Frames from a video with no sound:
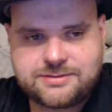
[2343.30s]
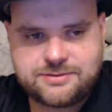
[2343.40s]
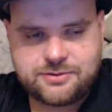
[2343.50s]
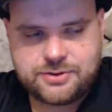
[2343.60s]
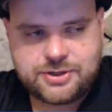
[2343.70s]

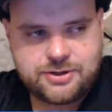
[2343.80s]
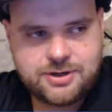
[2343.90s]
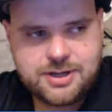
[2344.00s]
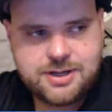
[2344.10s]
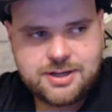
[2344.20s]
year,
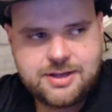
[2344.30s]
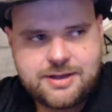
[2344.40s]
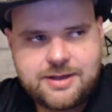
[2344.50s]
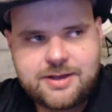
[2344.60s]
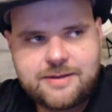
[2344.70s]

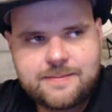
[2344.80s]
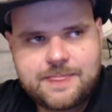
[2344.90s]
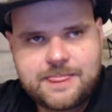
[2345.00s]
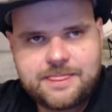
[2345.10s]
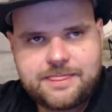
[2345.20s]

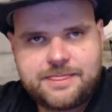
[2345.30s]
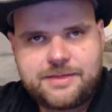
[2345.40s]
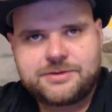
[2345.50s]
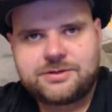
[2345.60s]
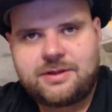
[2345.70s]

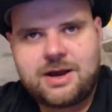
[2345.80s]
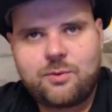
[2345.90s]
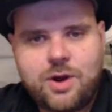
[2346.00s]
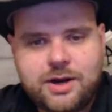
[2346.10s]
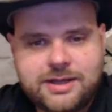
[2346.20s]
there's a lot of
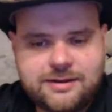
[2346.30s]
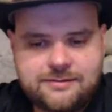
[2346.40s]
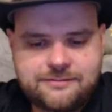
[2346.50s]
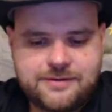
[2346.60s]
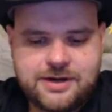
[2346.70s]

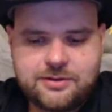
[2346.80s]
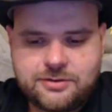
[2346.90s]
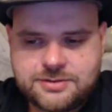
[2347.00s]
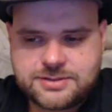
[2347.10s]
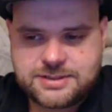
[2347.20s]
walking, very little
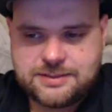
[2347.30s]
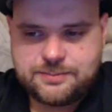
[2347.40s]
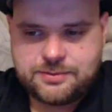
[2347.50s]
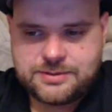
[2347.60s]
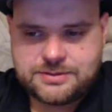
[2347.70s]
sleep.
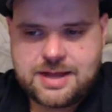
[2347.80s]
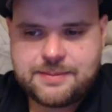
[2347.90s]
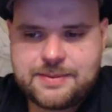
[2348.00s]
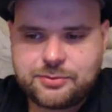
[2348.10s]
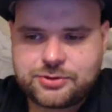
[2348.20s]
There's a lot of
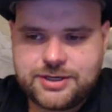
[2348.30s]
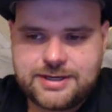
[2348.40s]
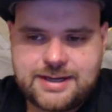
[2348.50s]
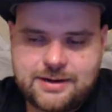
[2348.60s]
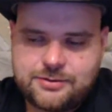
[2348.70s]
people
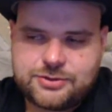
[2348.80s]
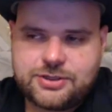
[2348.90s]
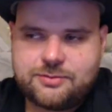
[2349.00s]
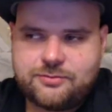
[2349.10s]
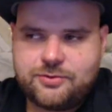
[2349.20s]
drinking. I don't drink
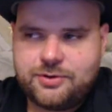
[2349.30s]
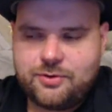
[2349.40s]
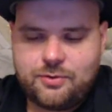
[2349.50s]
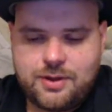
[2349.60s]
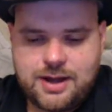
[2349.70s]
really a
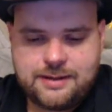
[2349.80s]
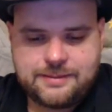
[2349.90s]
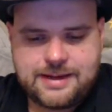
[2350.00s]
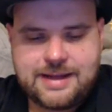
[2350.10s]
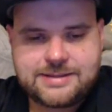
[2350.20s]
whole lot. I mean,
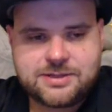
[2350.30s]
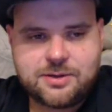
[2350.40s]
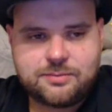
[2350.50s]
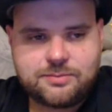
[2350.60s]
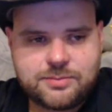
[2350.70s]
I had
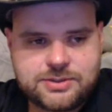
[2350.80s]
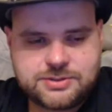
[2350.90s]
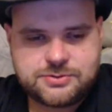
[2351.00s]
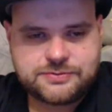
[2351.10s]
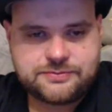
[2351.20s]
some because there
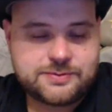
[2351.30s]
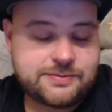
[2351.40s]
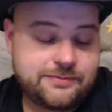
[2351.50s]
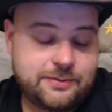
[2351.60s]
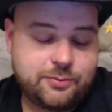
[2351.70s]
was some
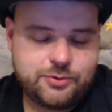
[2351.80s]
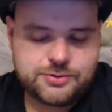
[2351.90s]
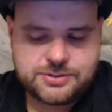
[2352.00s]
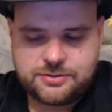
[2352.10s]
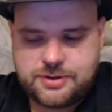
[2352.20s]
free booze
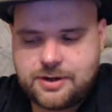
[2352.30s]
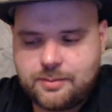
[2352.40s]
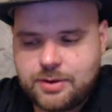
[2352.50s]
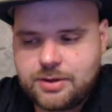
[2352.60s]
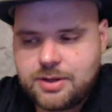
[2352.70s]
here and there, but